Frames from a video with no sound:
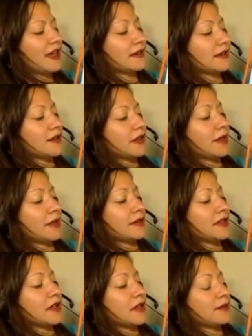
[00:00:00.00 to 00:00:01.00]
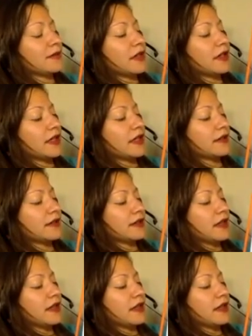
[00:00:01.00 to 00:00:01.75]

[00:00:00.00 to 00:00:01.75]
Sorry, I'm a terrible artist.